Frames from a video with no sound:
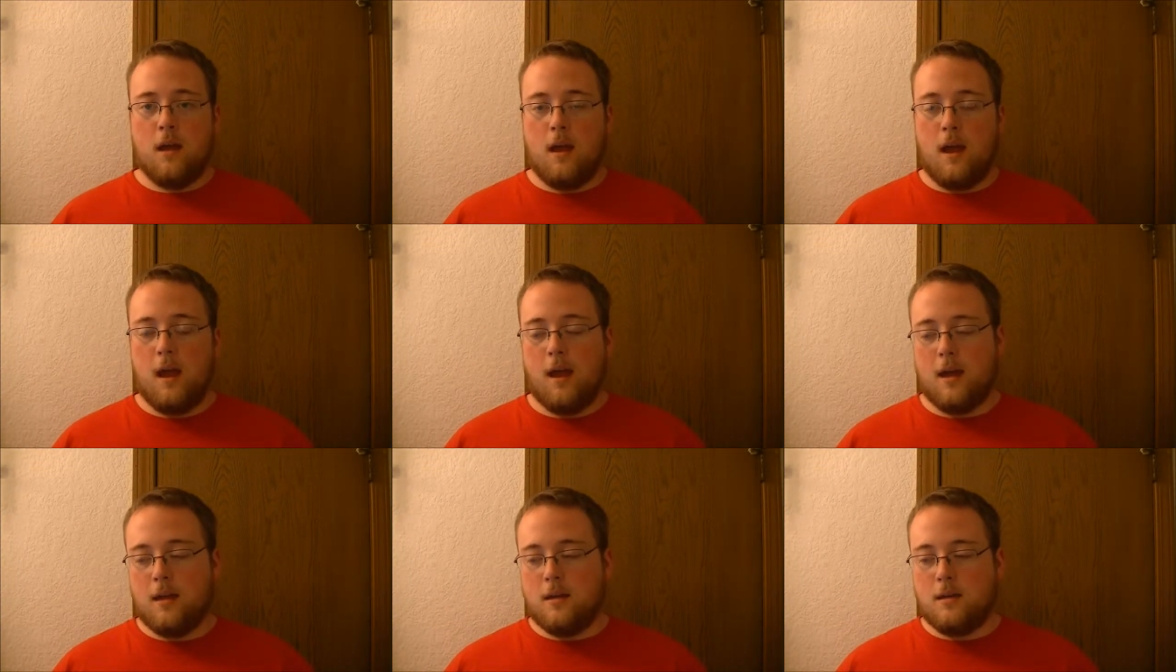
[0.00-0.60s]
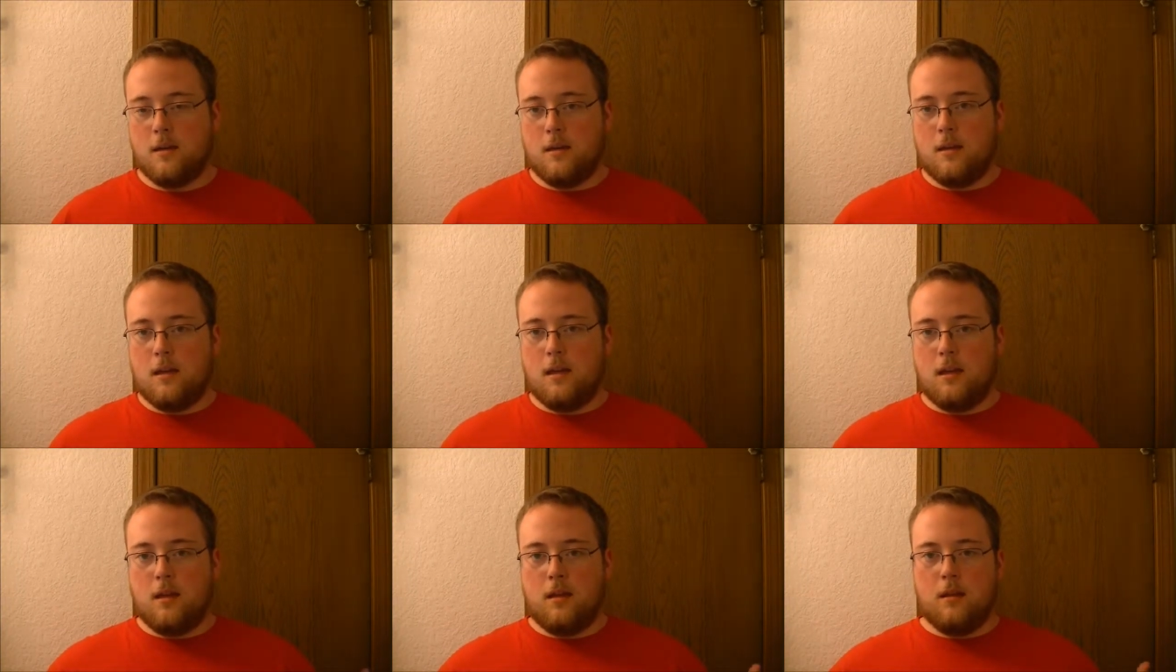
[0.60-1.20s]
And,
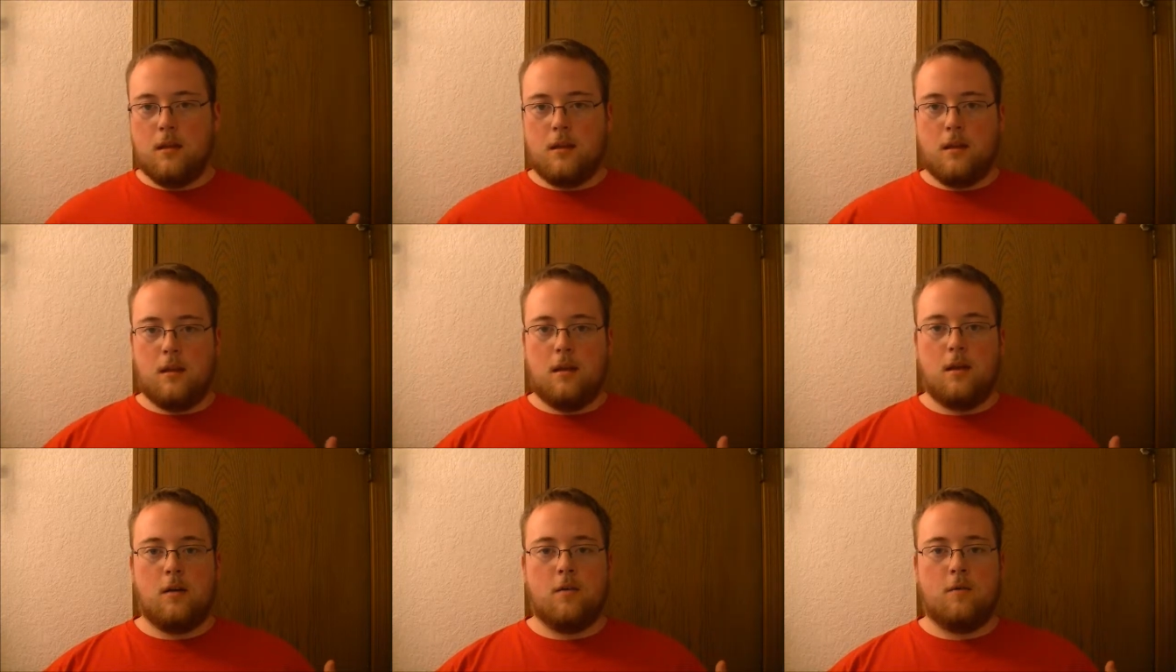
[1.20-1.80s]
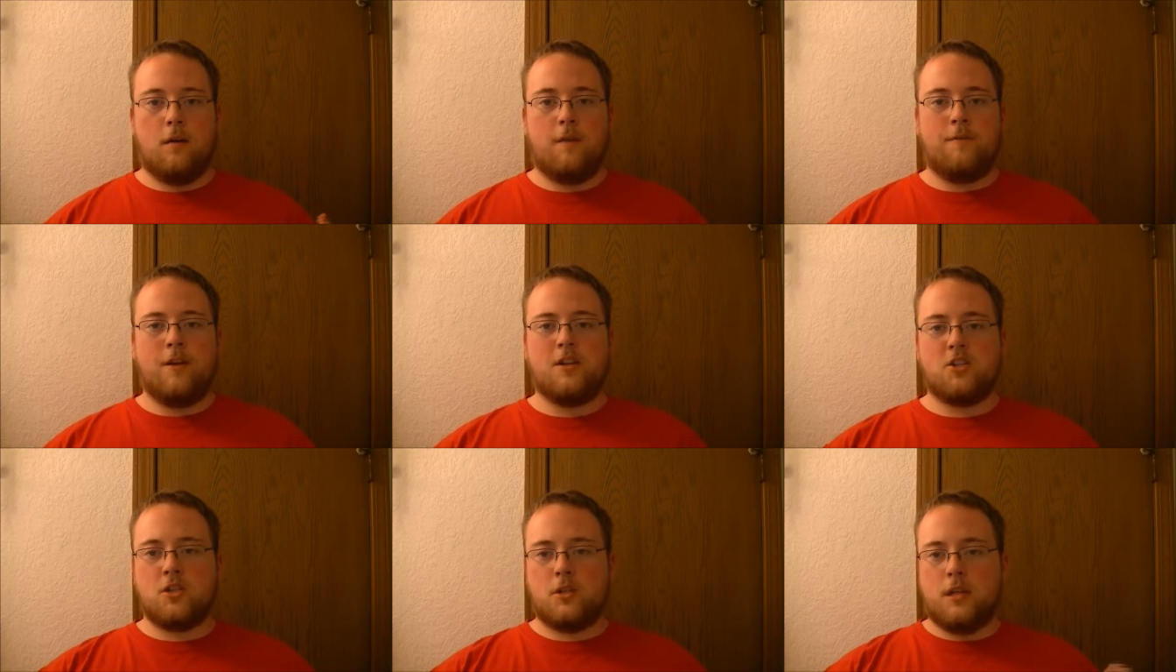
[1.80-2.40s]
you know,
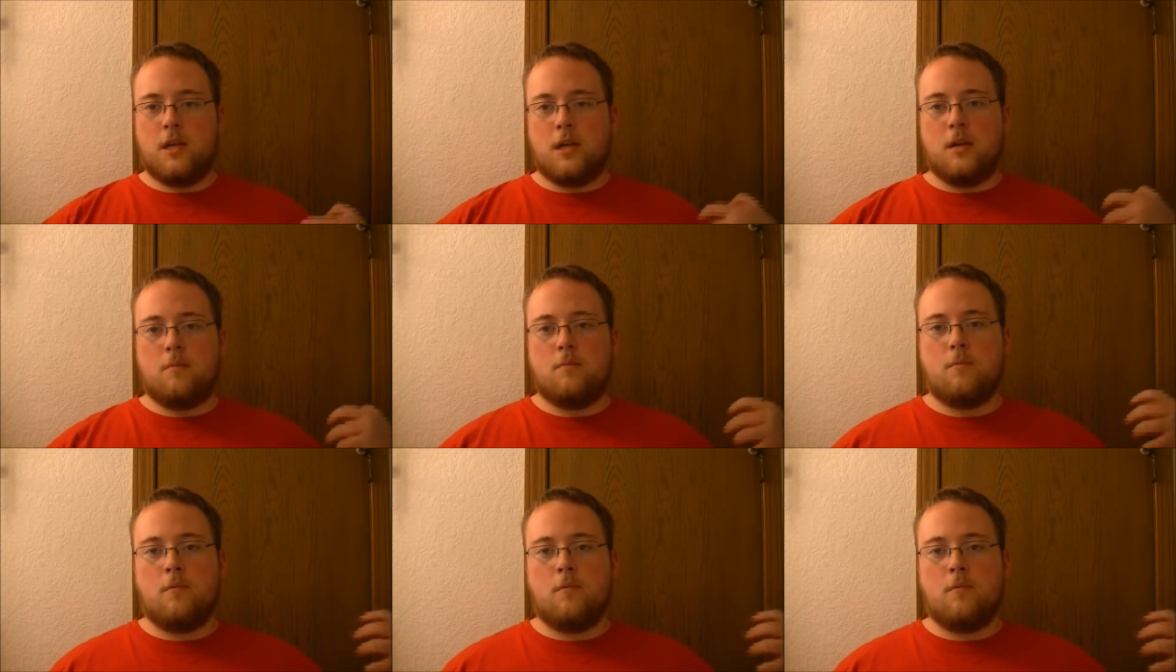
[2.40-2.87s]
eventually,